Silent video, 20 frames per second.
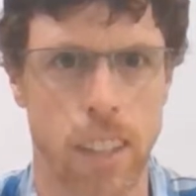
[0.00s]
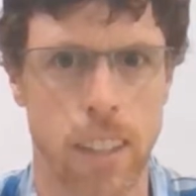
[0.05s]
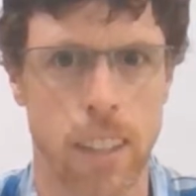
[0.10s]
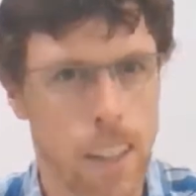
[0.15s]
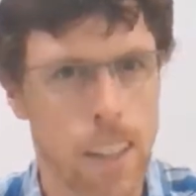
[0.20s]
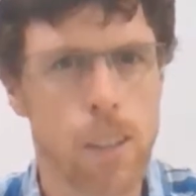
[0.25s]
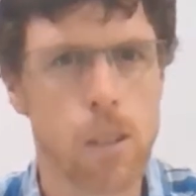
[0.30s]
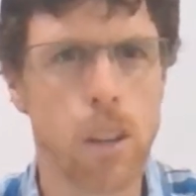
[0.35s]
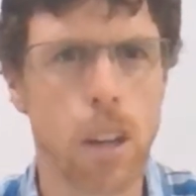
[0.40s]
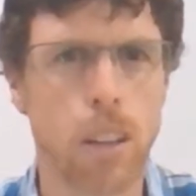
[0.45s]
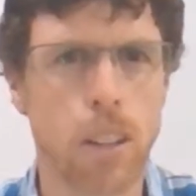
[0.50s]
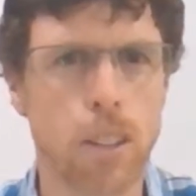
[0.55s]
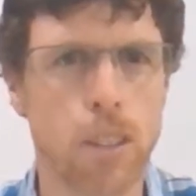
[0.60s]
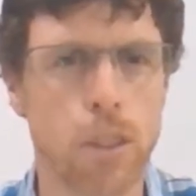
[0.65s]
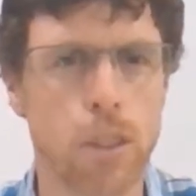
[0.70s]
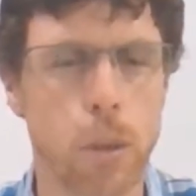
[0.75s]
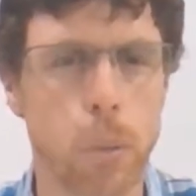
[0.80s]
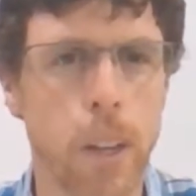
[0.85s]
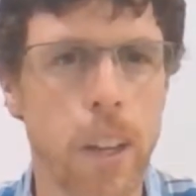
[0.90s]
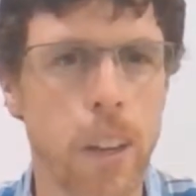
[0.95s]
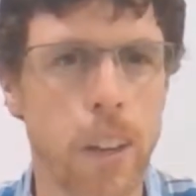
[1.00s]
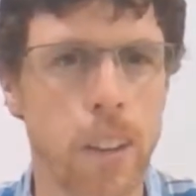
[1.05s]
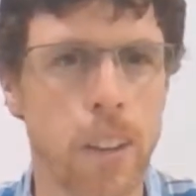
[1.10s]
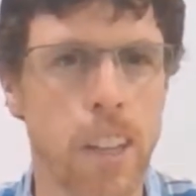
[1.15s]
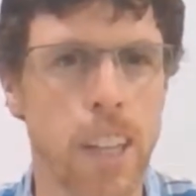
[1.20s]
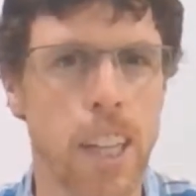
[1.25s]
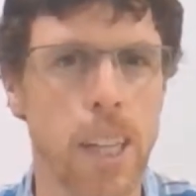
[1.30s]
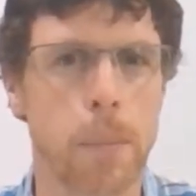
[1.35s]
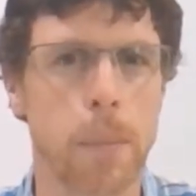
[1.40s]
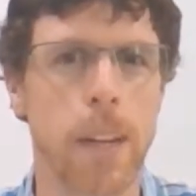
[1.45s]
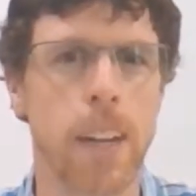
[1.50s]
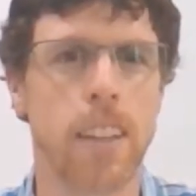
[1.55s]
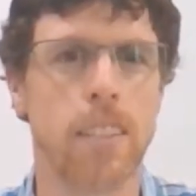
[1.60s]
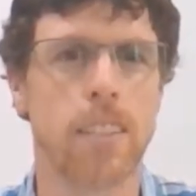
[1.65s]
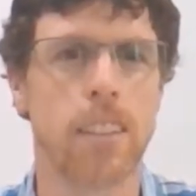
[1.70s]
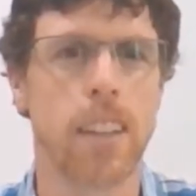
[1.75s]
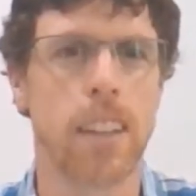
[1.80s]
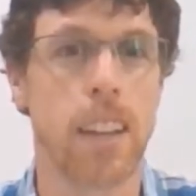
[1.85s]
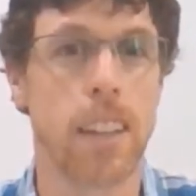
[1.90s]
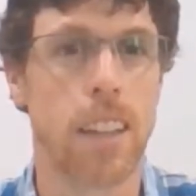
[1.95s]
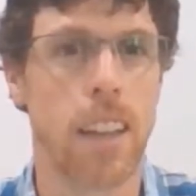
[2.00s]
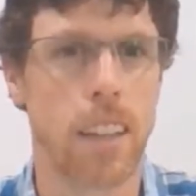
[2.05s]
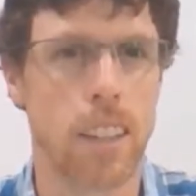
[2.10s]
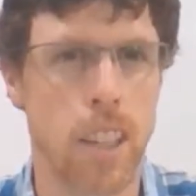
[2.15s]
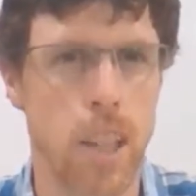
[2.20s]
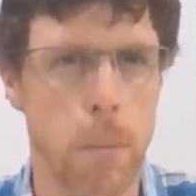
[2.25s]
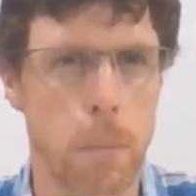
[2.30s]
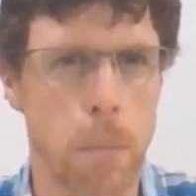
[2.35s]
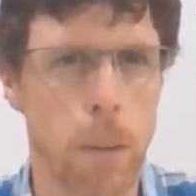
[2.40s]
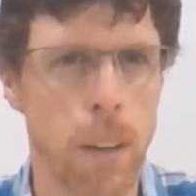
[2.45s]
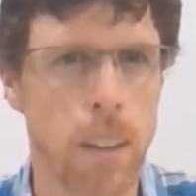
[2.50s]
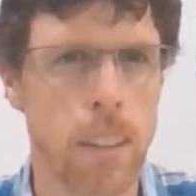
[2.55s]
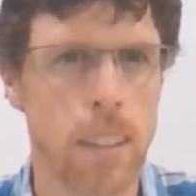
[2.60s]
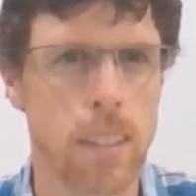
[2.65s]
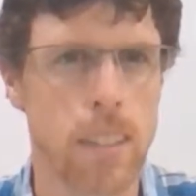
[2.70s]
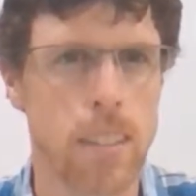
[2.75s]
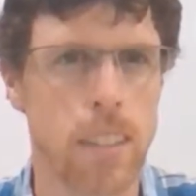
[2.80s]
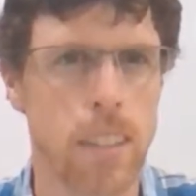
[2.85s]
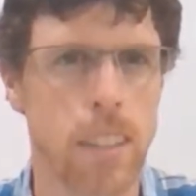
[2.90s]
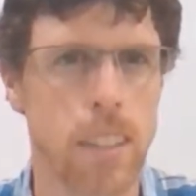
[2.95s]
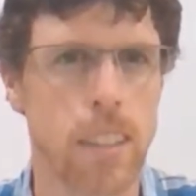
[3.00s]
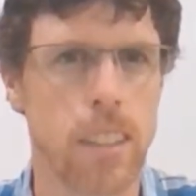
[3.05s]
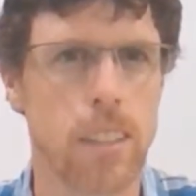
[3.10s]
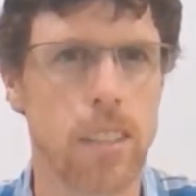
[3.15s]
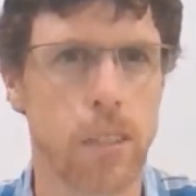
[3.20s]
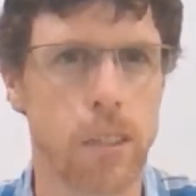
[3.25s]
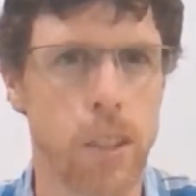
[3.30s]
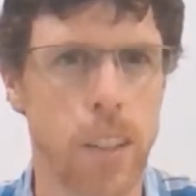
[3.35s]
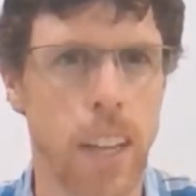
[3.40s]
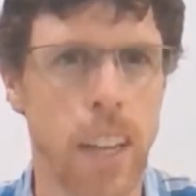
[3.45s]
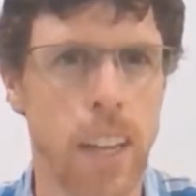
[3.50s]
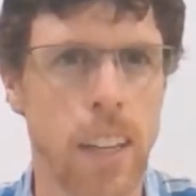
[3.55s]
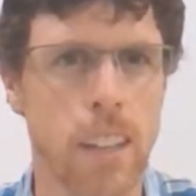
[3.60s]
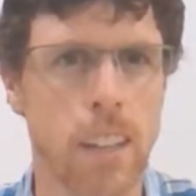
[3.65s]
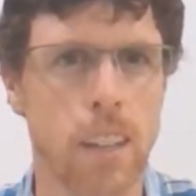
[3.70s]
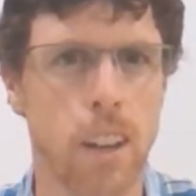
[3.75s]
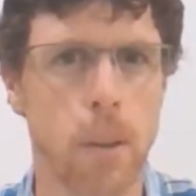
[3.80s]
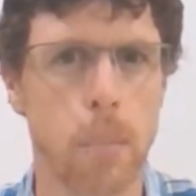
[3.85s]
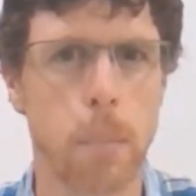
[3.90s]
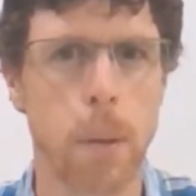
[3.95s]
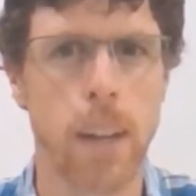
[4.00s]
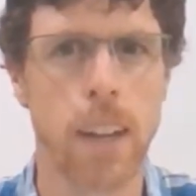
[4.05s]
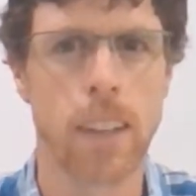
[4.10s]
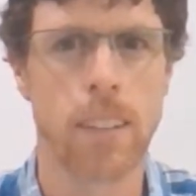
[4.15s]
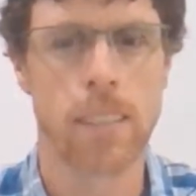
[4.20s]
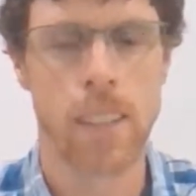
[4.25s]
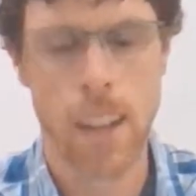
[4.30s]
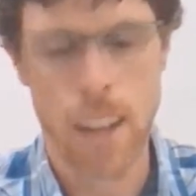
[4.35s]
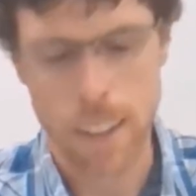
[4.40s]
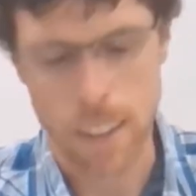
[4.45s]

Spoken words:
Alcohols that we're learning about today are a homologous series of organic compounds